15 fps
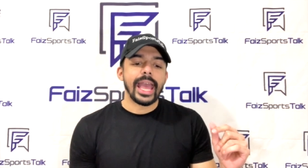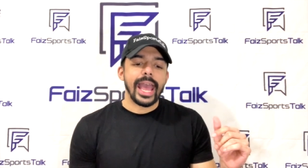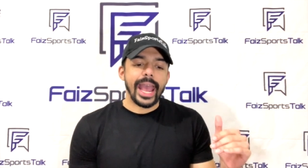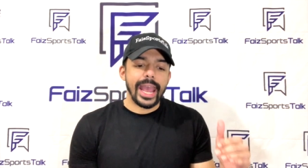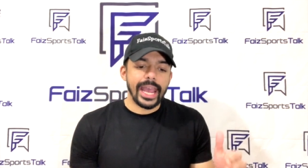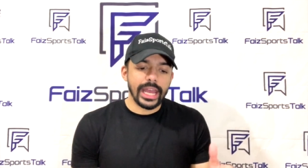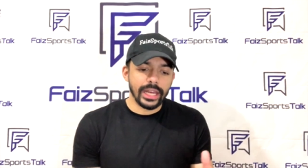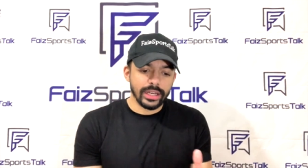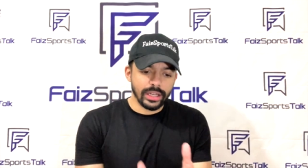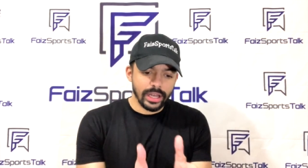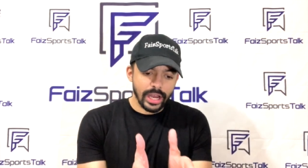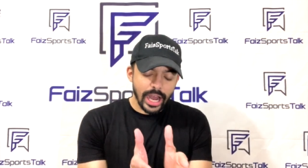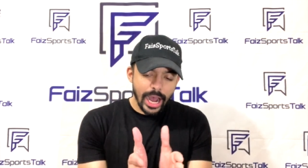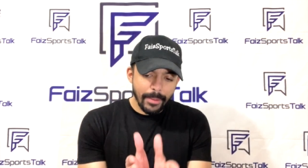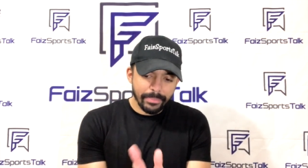And
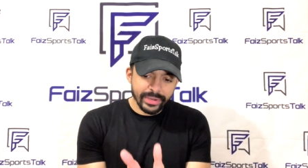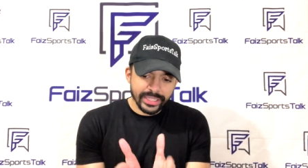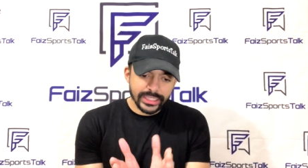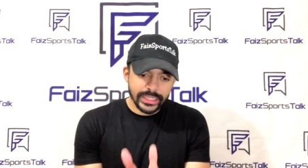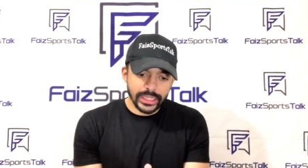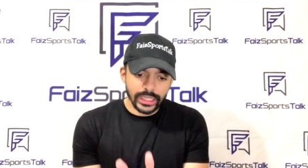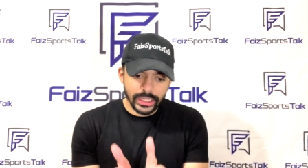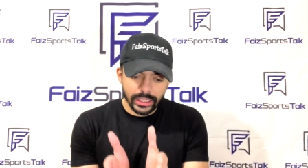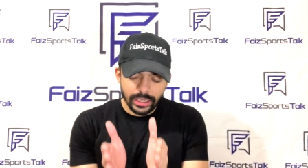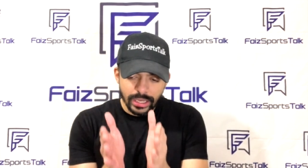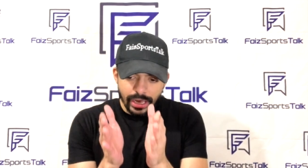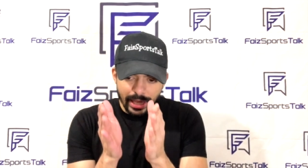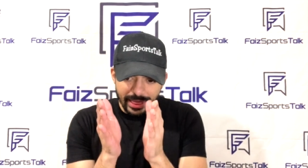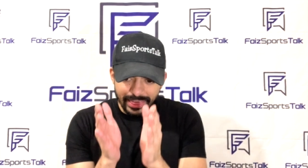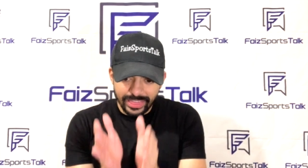up until
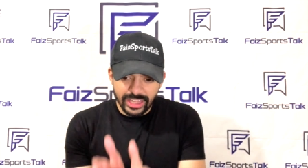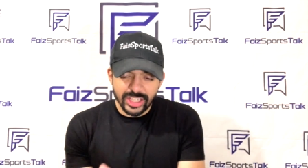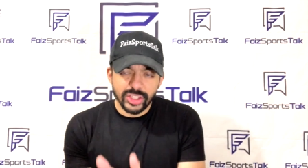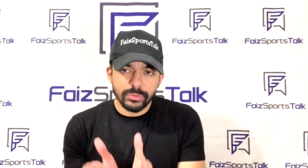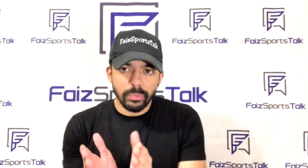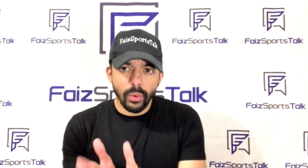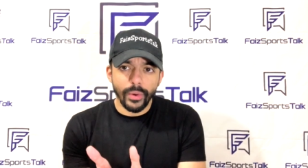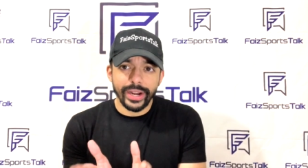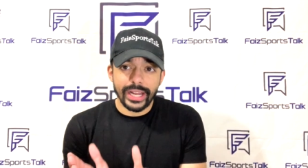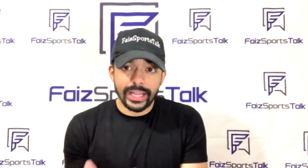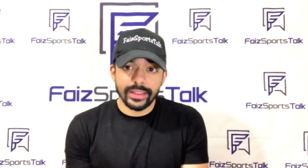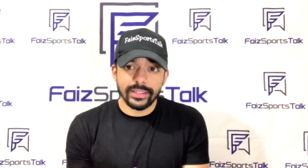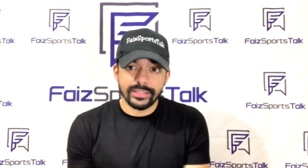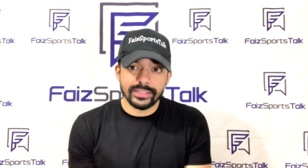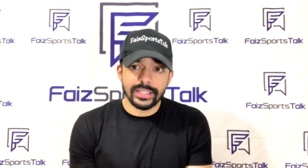this point
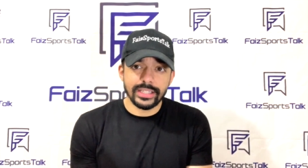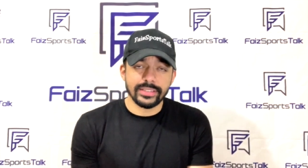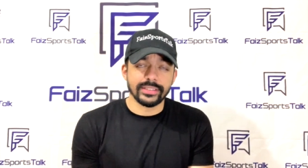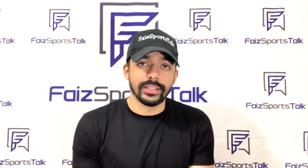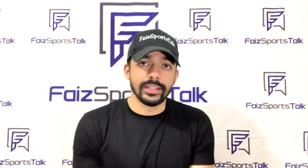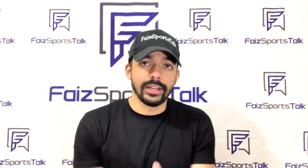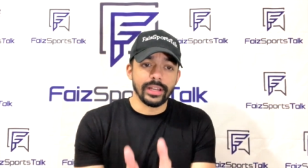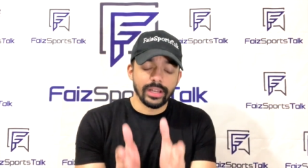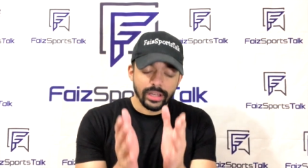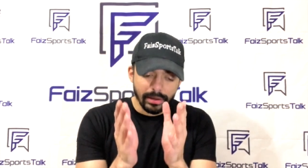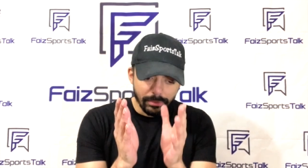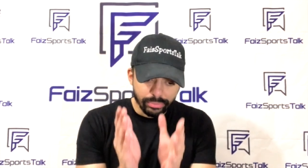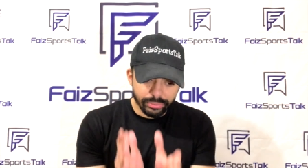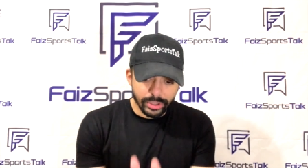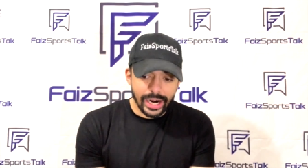in the season,
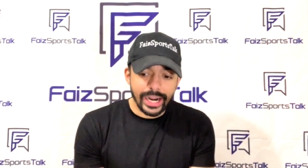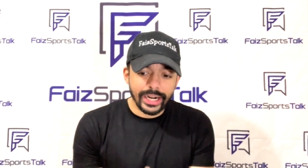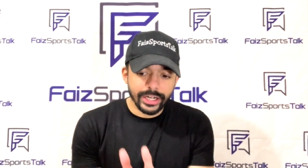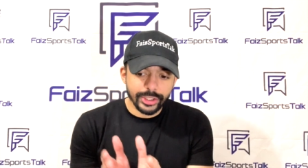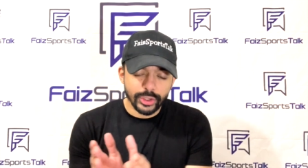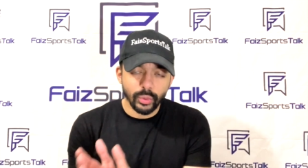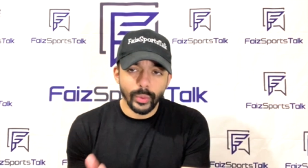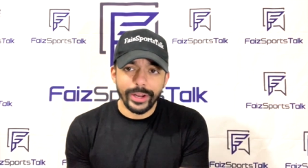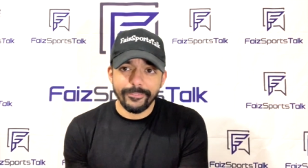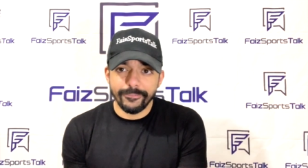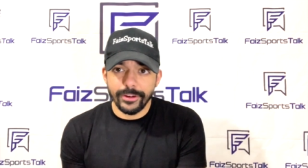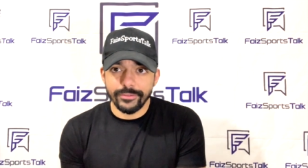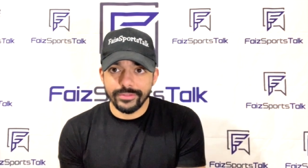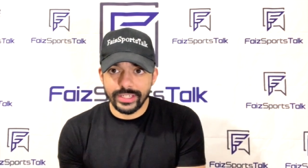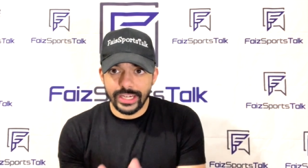prior to week
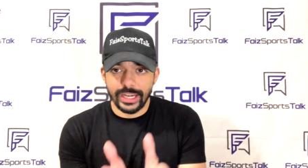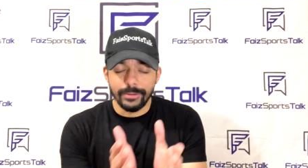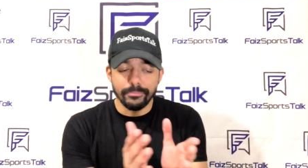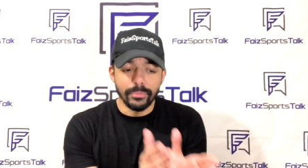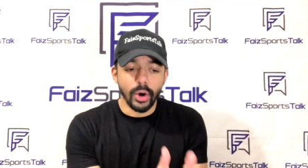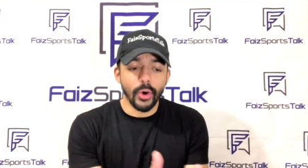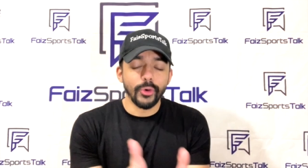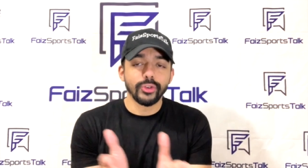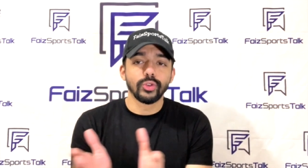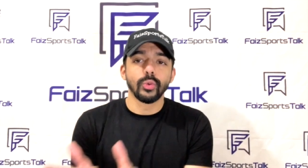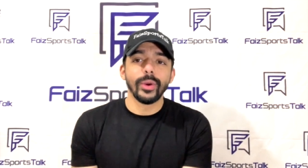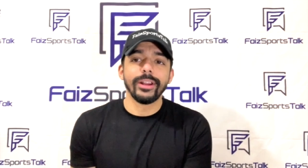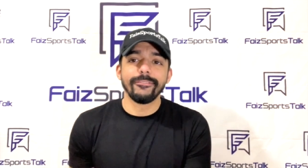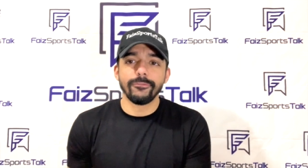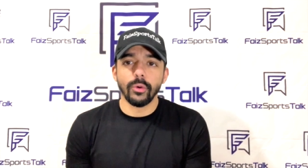15, post
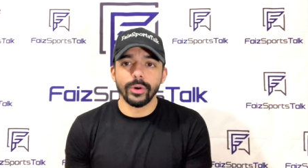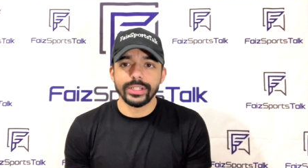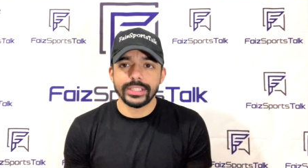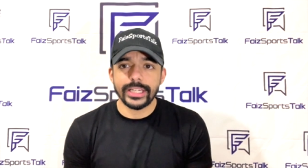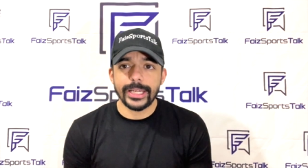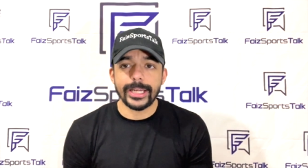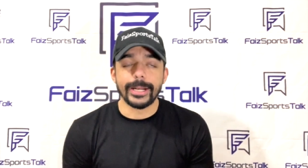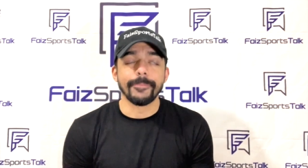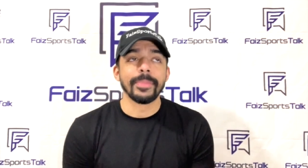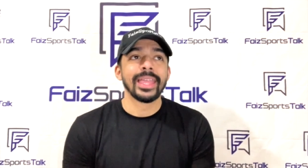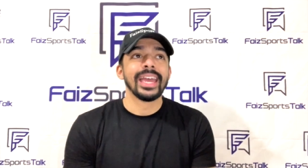week 14,